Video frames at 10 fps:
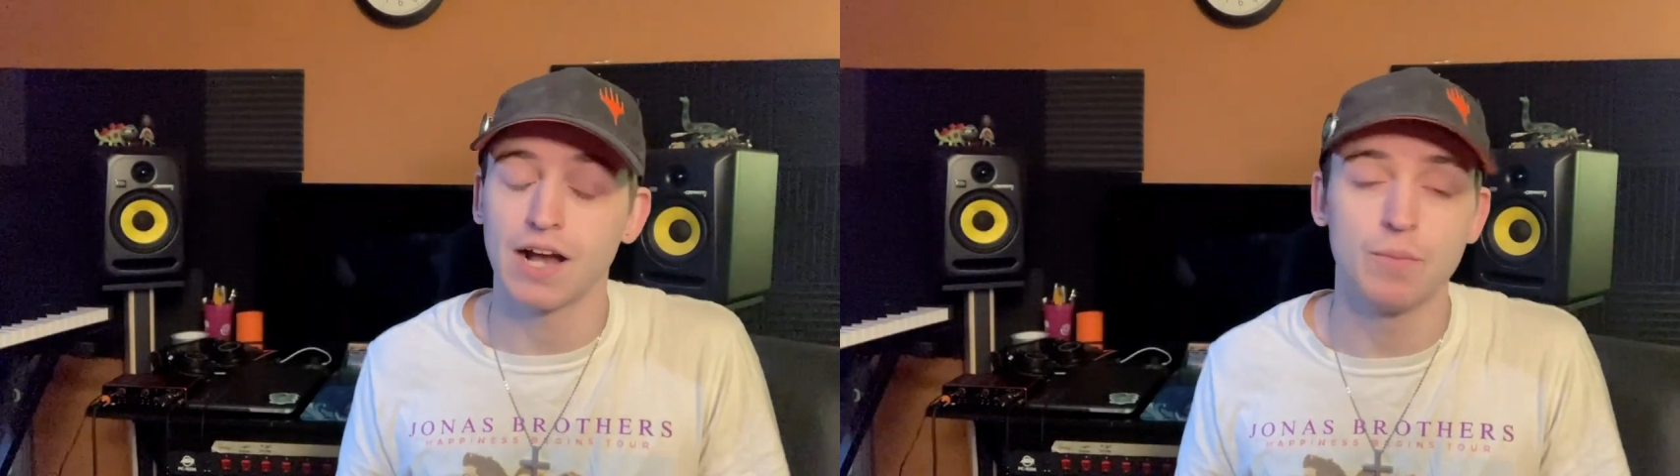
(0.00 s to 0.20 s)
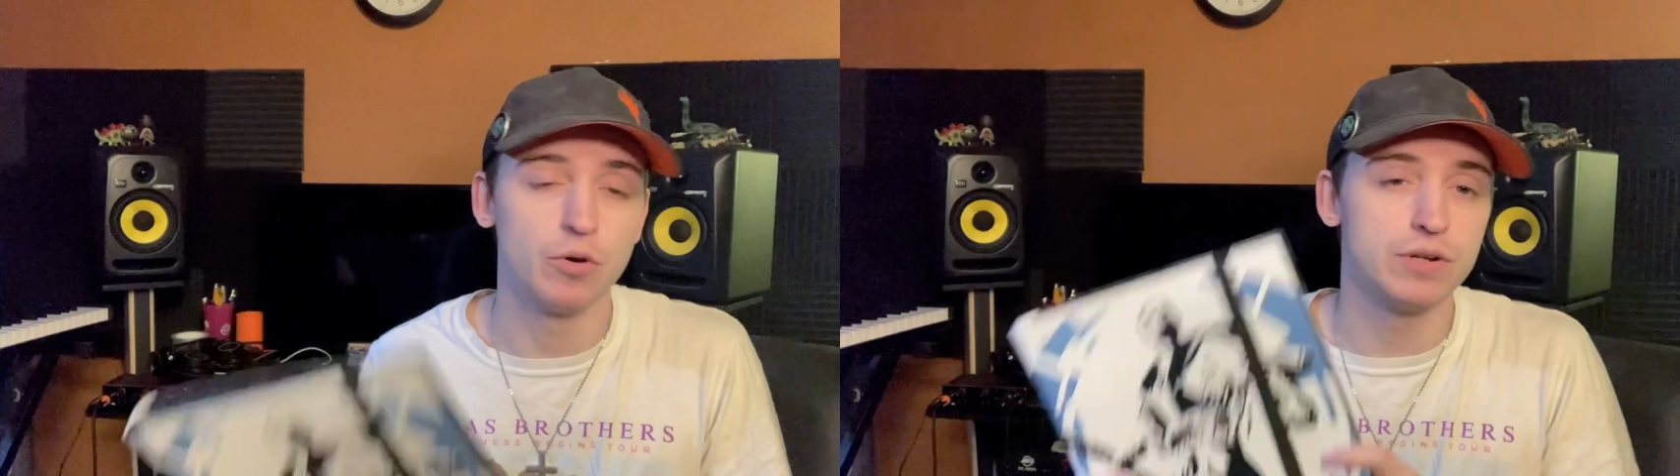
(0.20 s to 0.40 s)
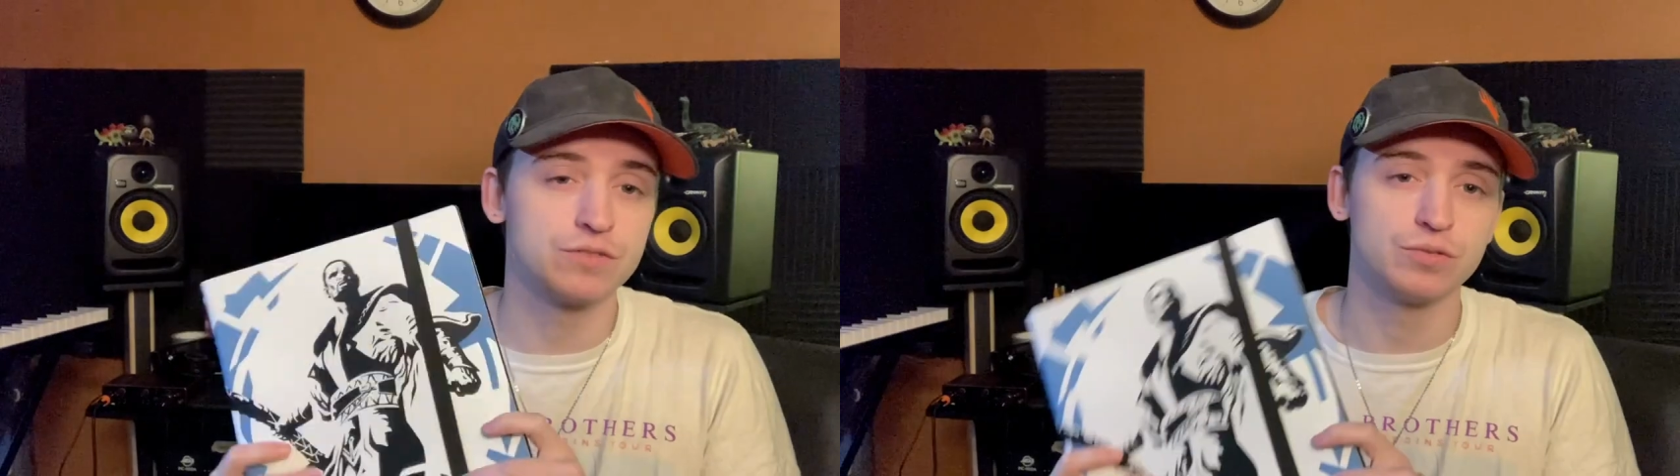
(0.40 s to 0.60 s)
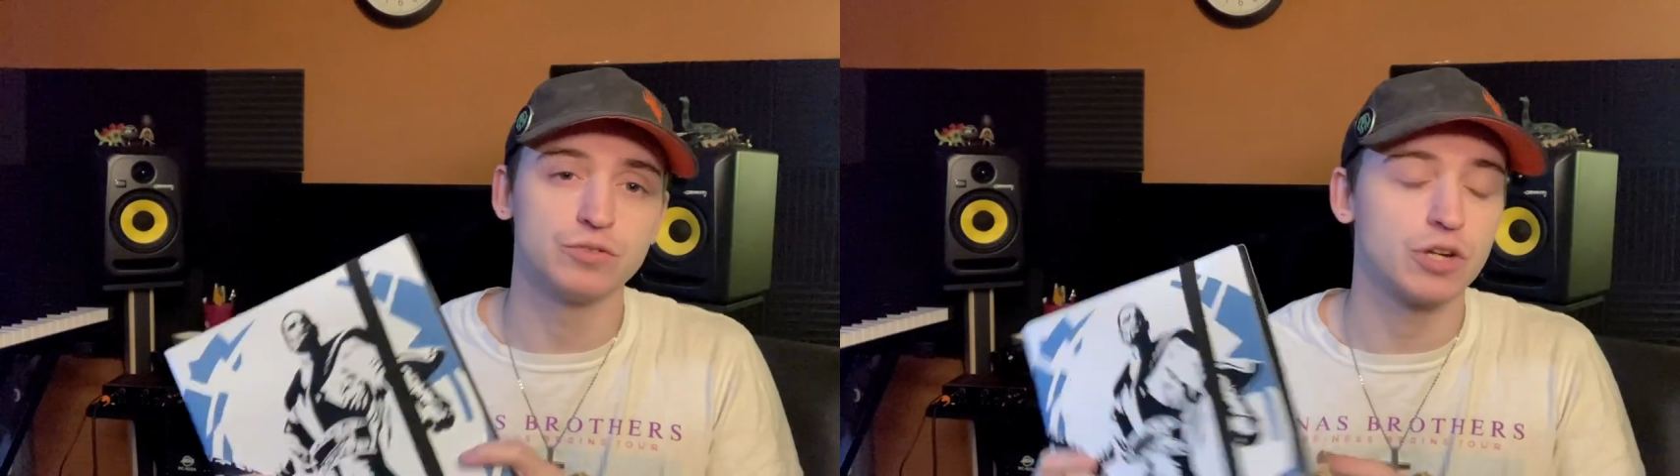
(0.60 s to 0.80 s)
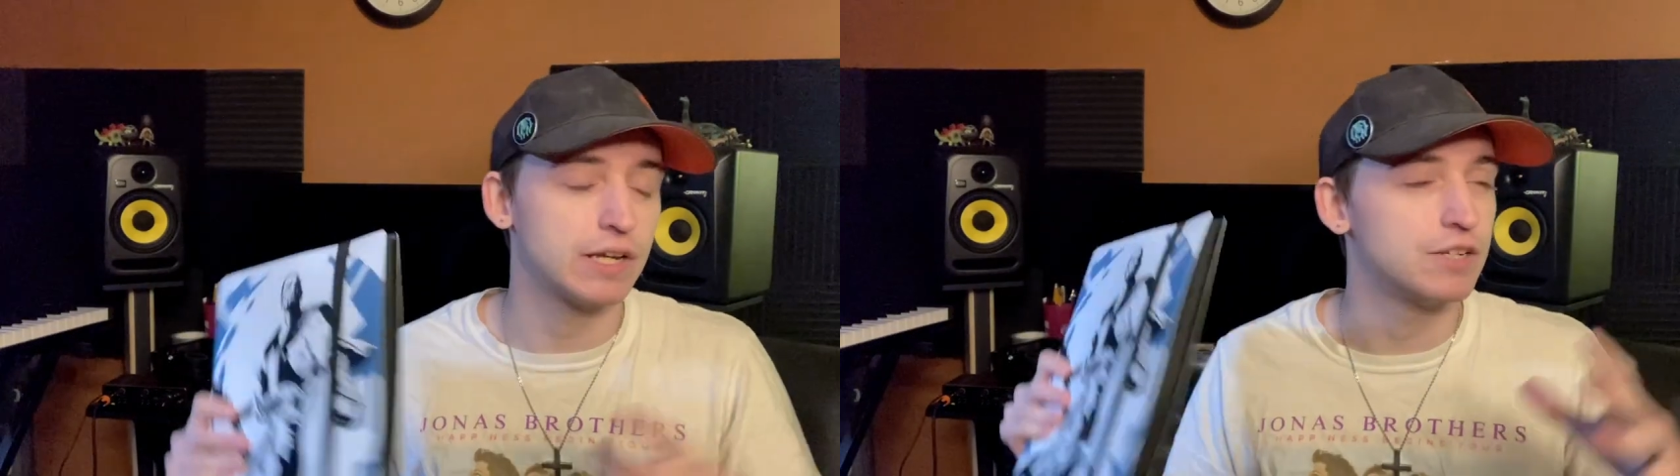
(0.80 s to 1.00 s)
I'm always
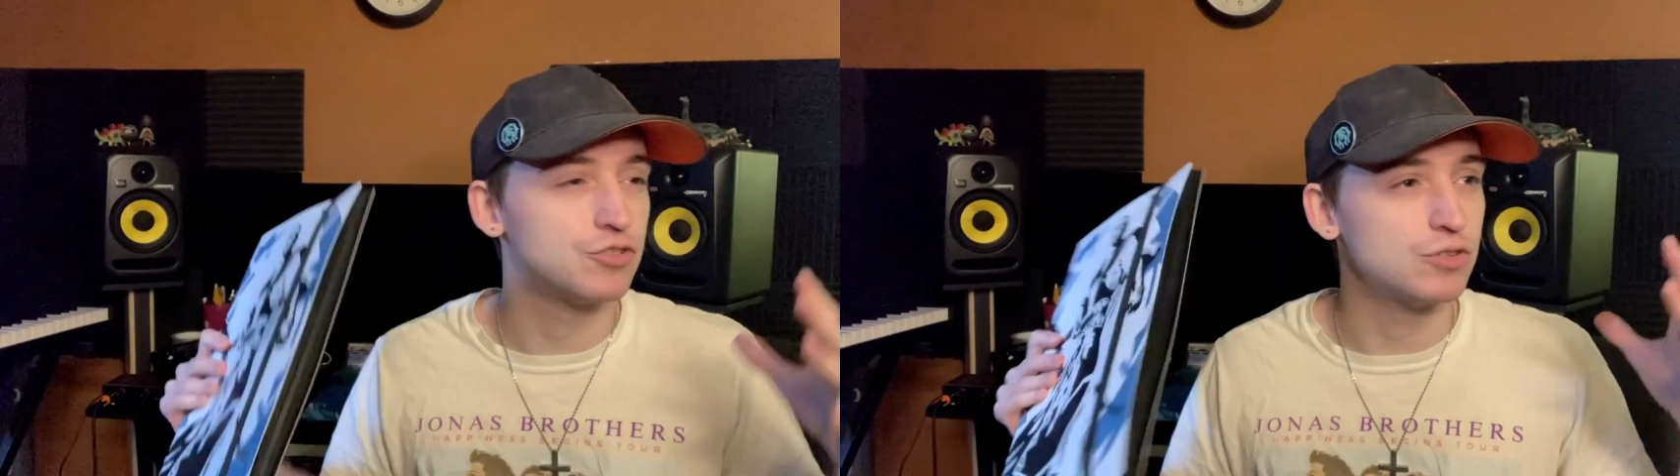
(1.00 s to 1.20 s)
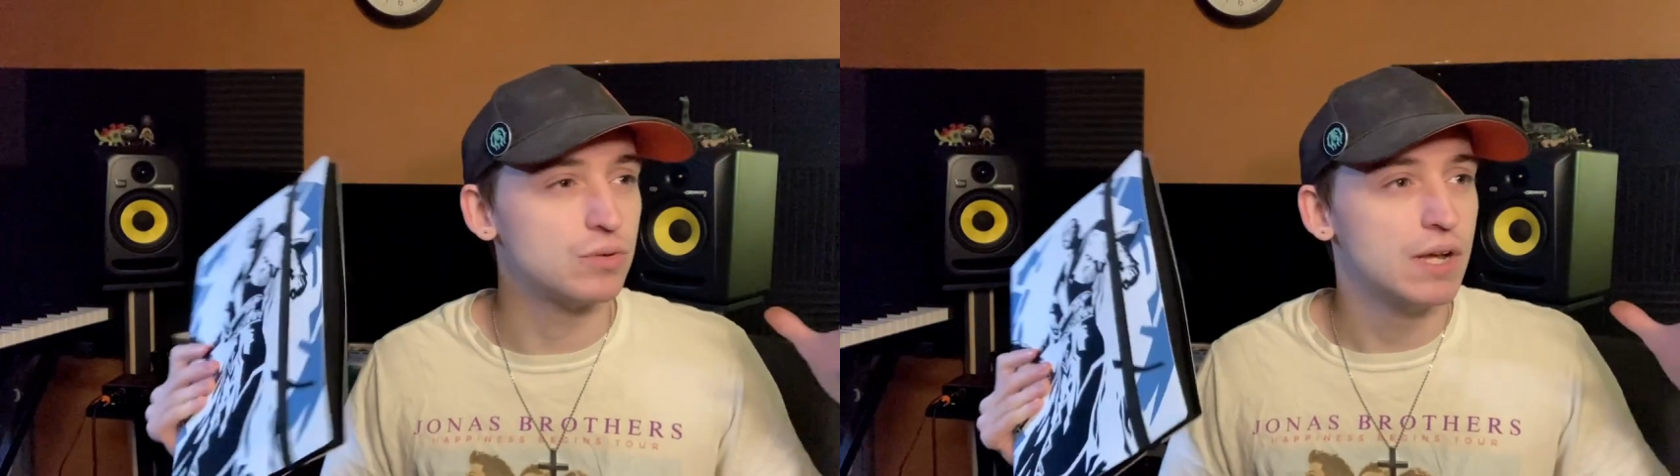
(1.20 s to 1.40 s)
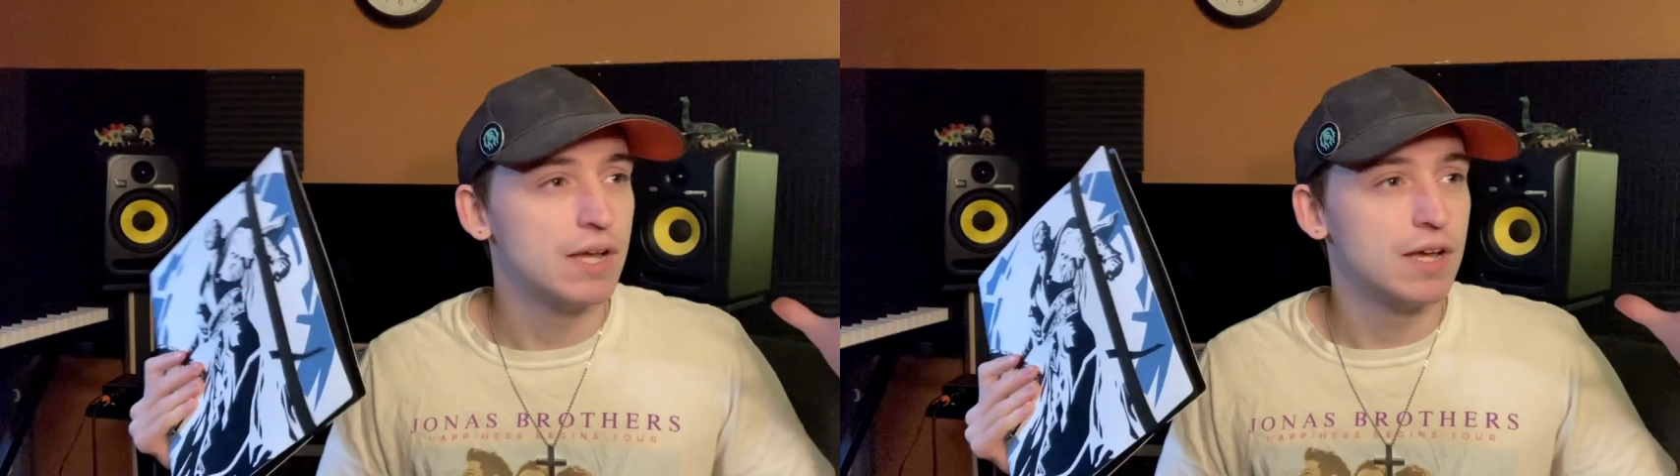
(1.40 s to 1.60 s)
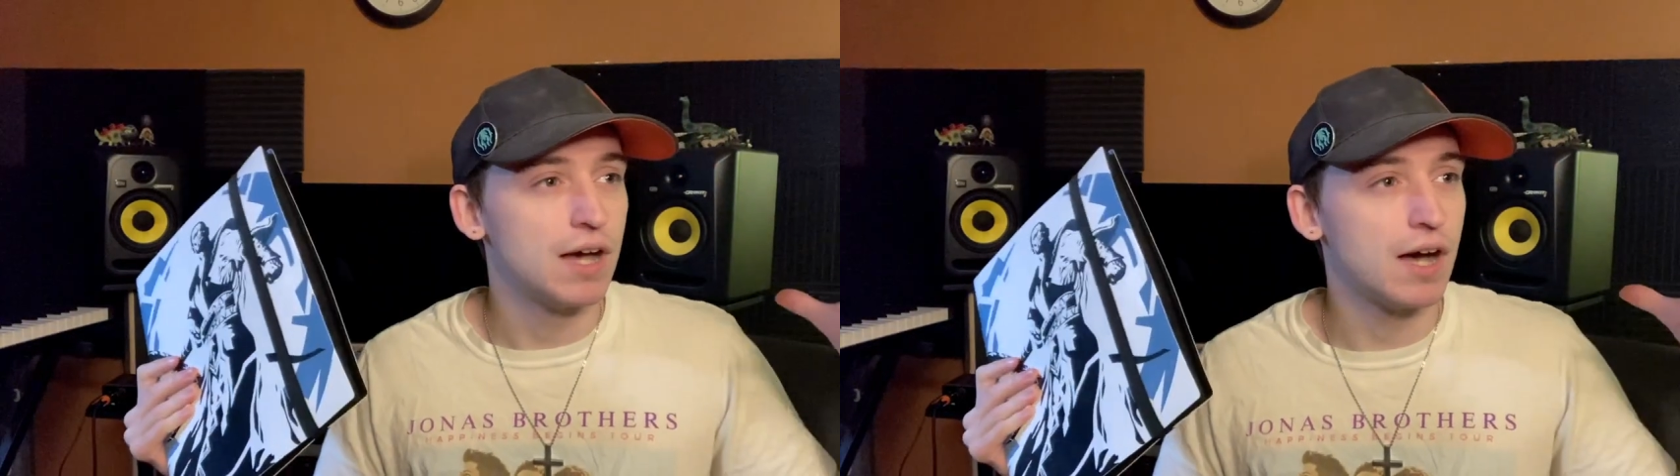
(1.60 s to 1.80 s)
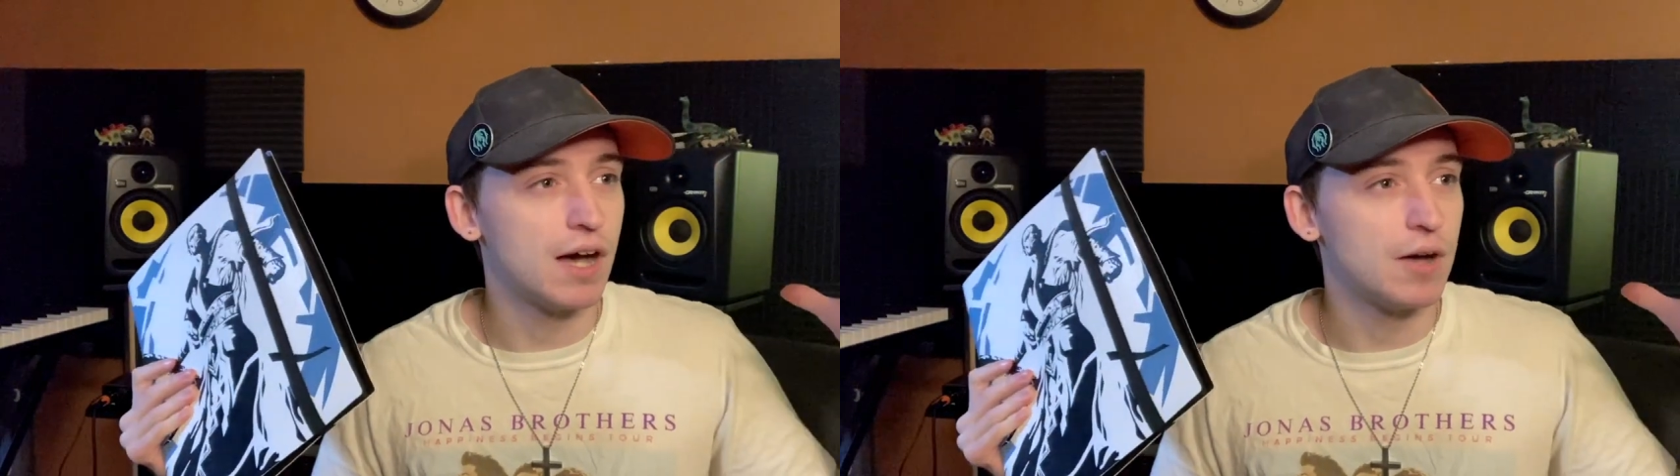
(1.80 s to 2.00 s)
looking to
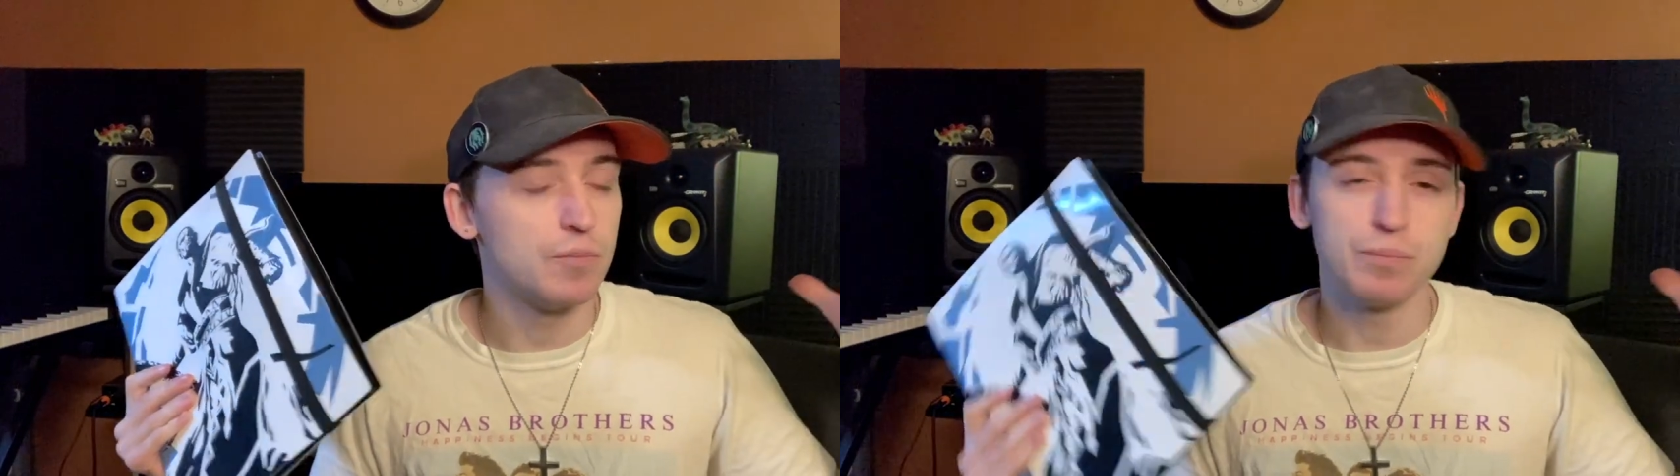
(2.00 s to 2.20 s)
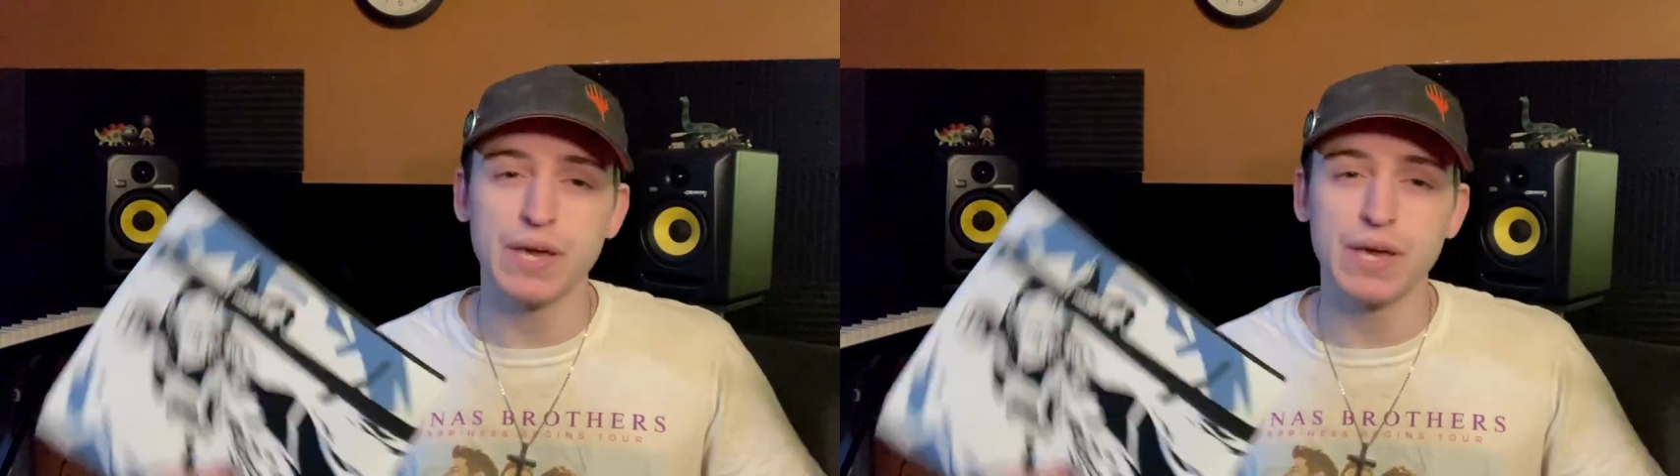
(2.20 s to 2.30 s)
uh,